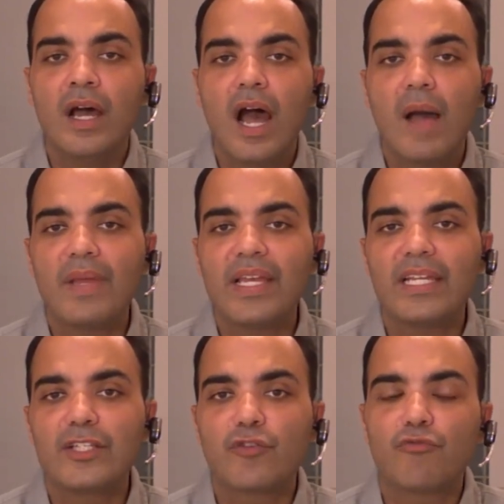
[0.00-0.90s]
And
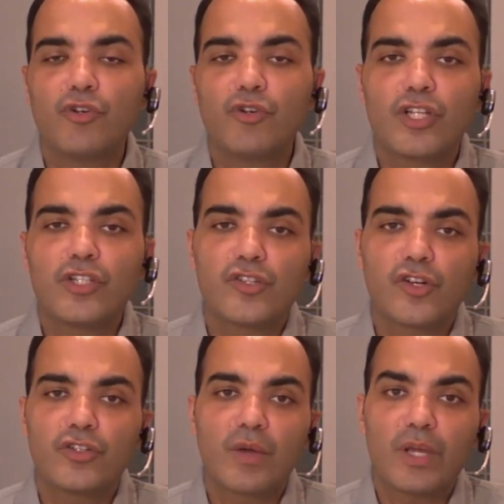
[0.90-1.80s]
it's a real
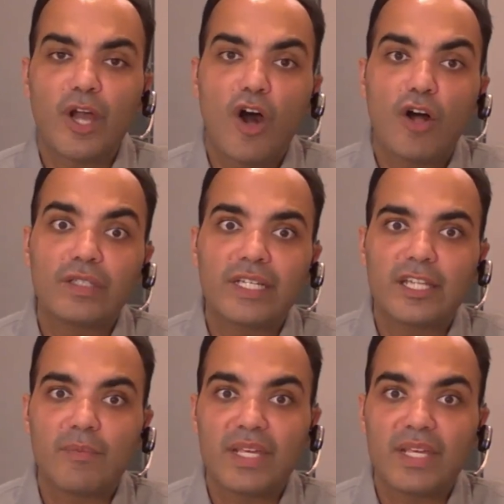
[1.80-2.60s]
concern that we all need to be